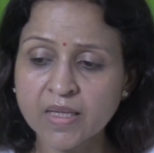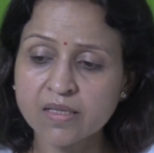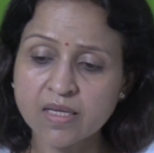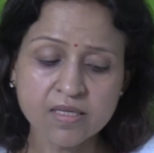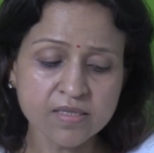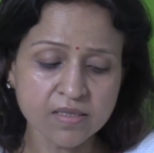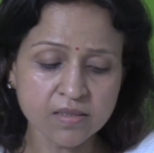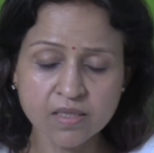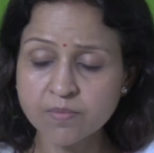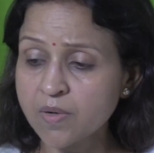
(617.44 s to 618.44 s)
Then
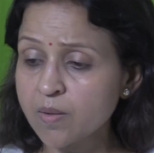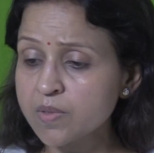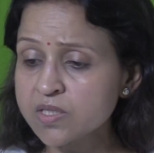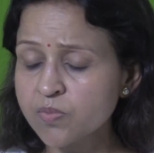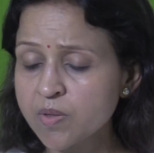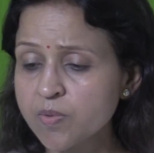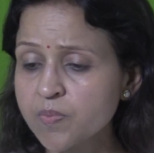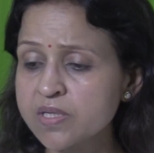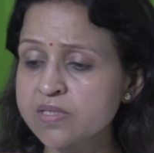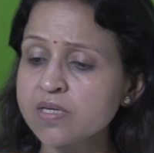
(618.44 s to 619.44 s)
certain murmurs may be
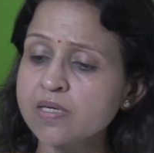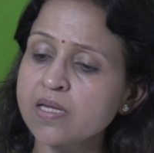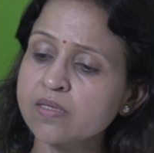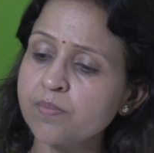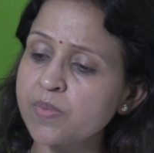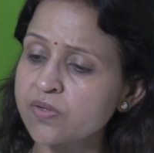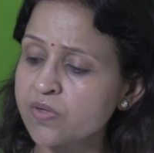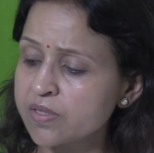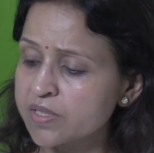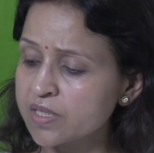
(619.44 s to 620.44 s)
present like the
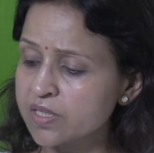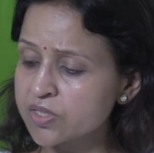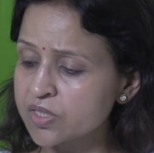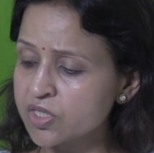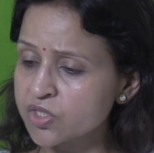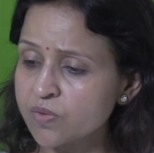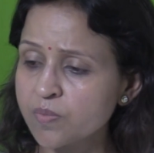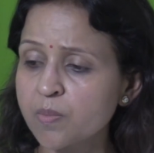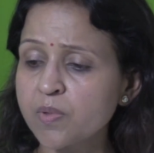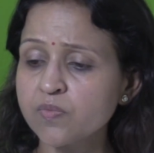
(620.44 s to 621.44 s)
mitral regurgitation
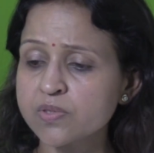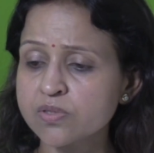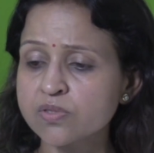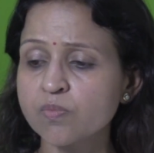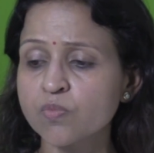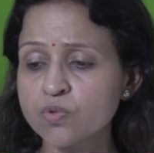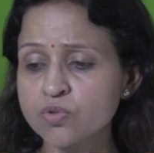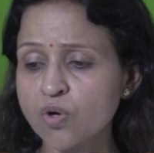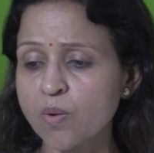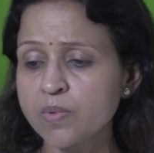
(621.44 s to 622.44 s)
murmur, which is the
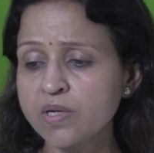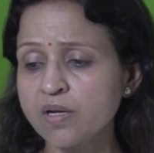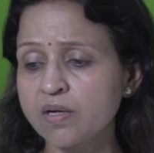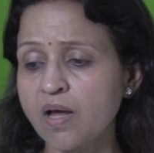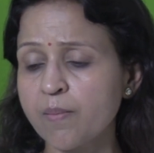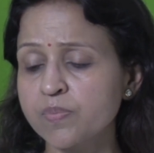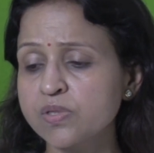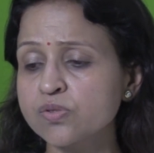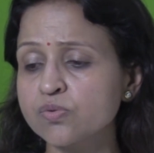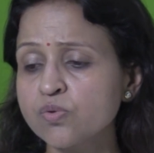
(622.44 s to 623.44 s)
most common and
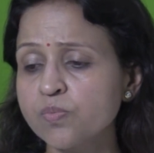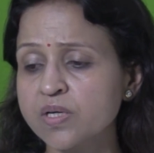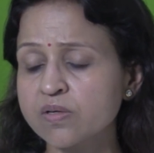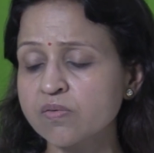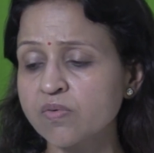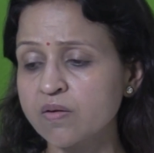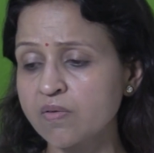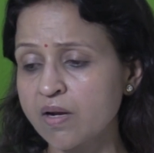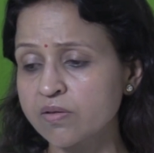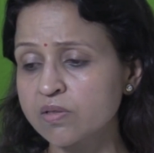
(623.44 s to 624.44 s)
happens due to mitral valve
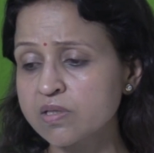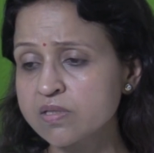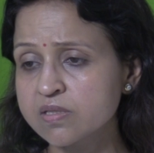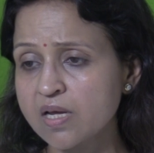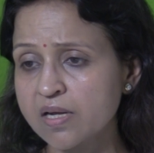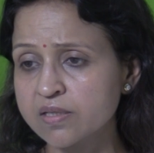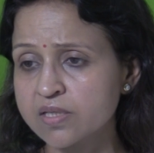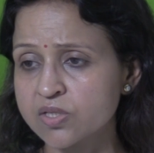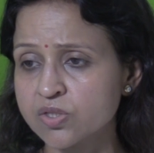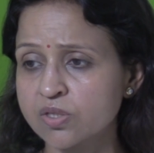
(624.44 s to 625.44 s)
annulus
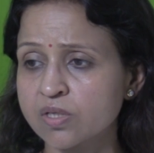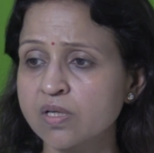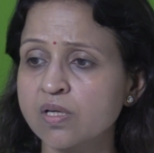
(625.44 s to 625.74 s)
dilatation.